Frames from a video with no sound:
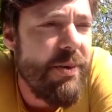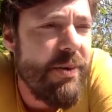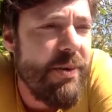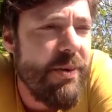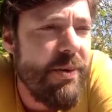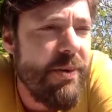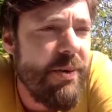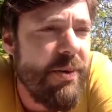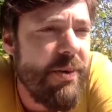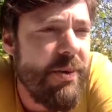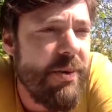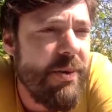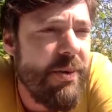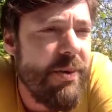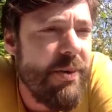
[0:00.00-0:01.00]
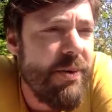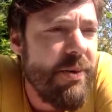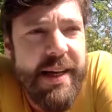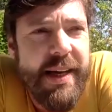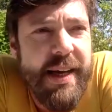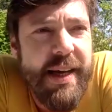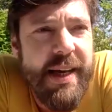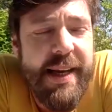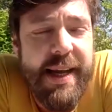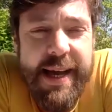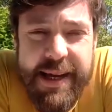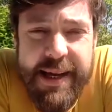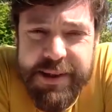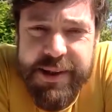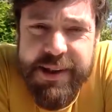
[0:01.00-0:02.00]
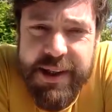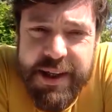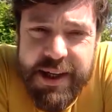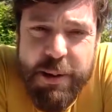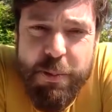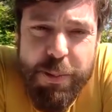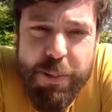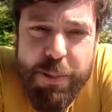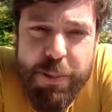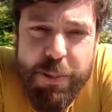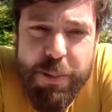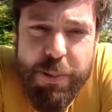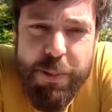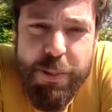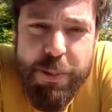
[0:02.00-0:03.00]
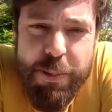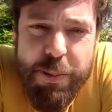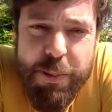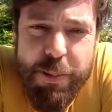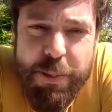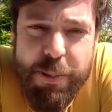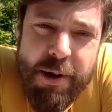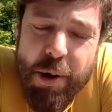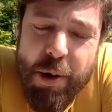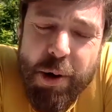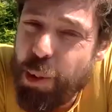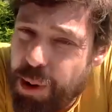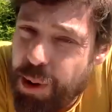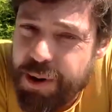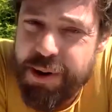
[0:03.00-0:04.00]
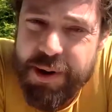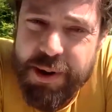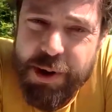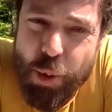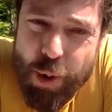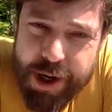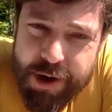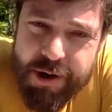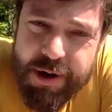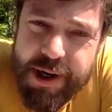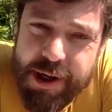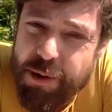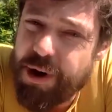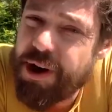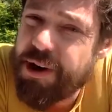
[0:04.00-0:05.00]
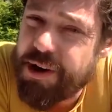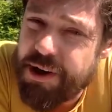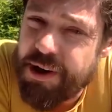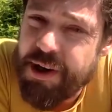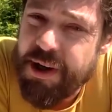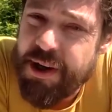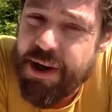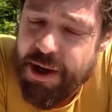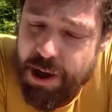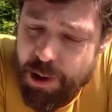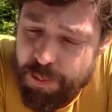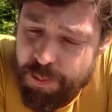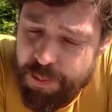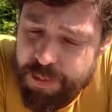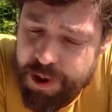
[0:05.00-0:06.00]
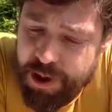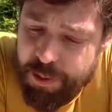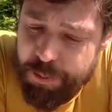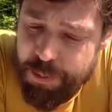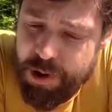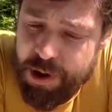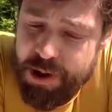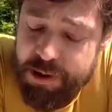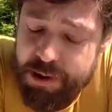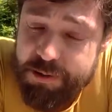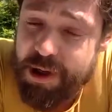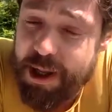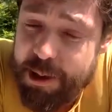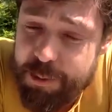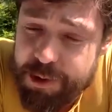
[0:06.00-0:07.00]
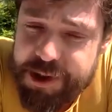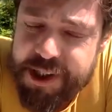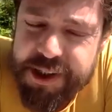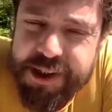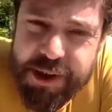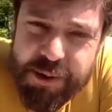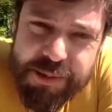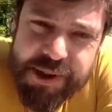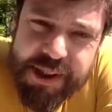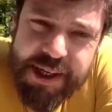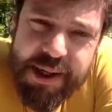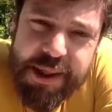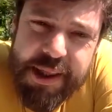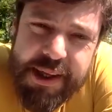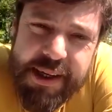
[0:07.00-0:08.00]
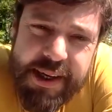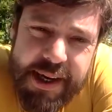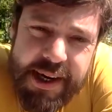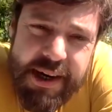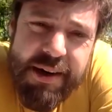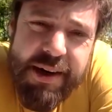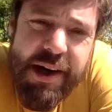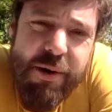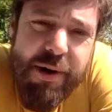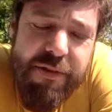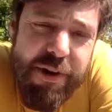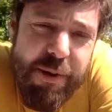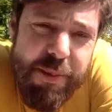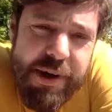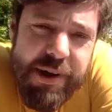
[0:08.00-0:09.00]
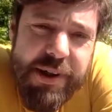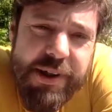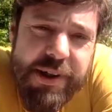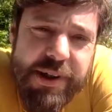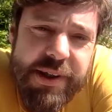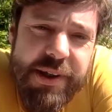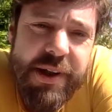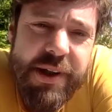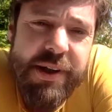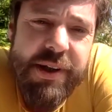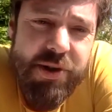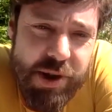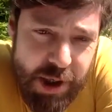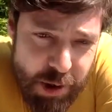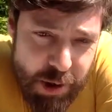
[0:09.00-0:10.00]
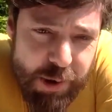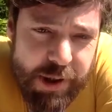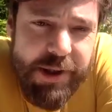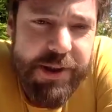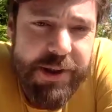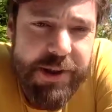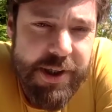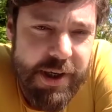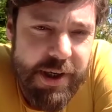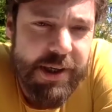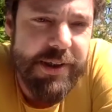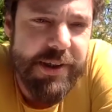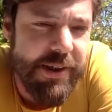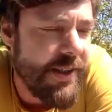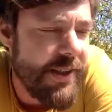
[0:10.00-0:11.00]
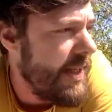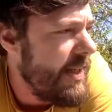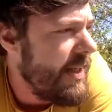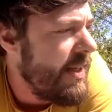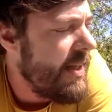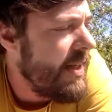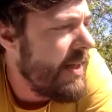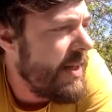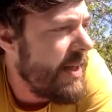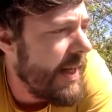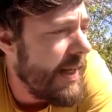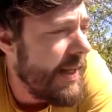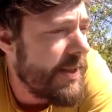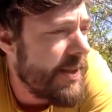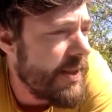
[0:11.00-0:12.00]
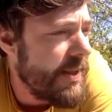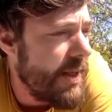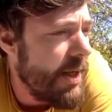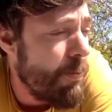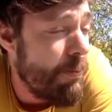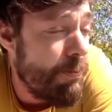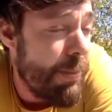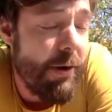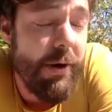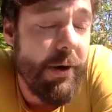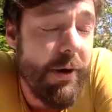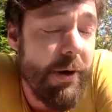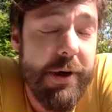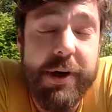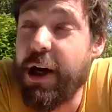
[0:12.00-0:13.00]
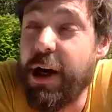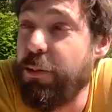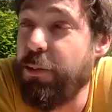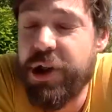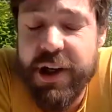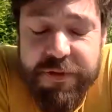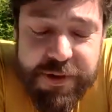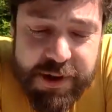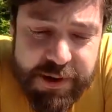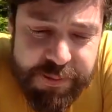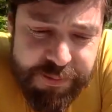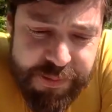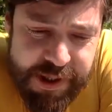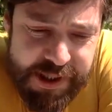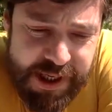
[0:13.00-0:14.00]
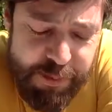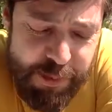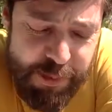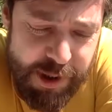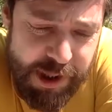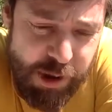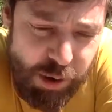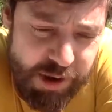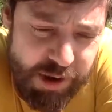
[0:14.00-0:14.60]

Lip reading: tables, it has an impact on the weather and on other climate systems. And I think there now everybody slowly starts understanding, and that's a paradigm shift, as I may call it,